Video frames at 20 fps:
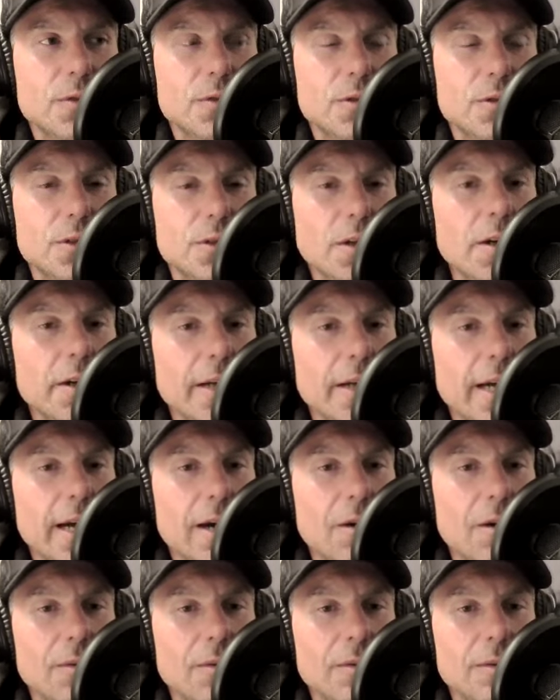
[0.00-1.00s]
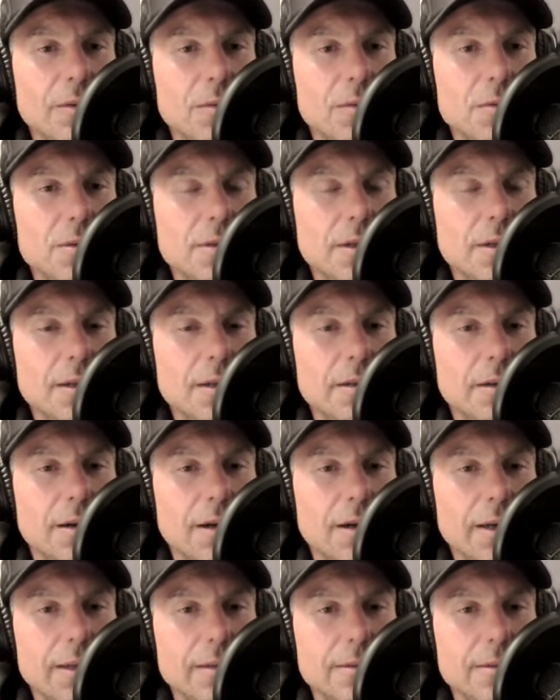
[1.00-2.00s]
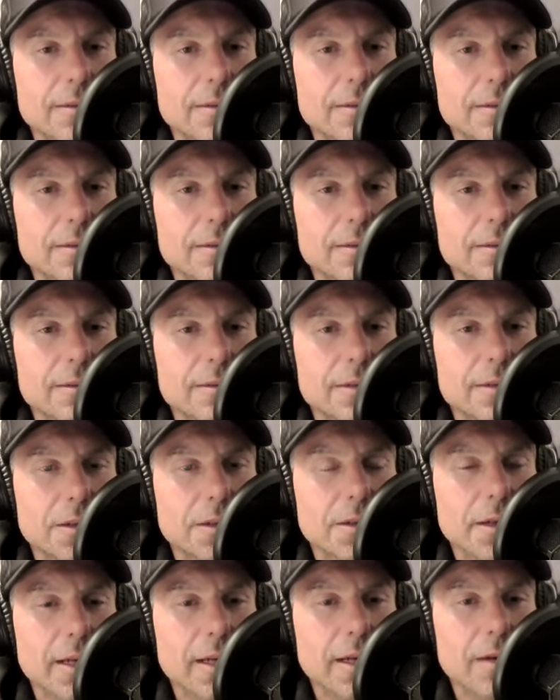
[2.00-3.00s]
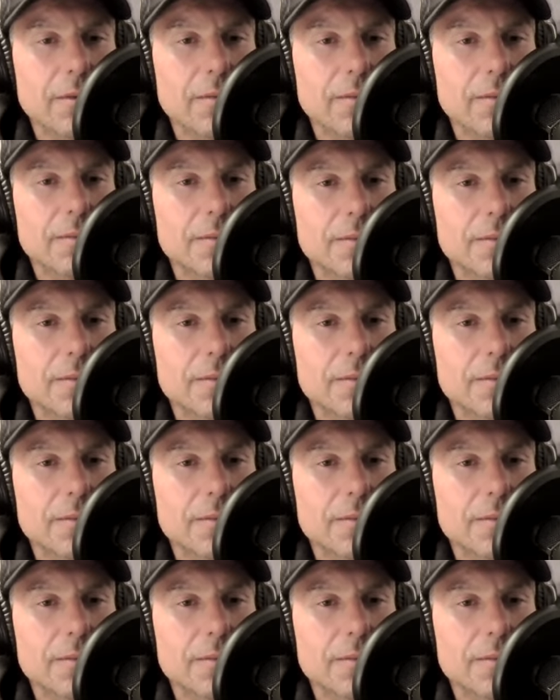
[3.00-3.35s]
start now. Don't start in August. Start now.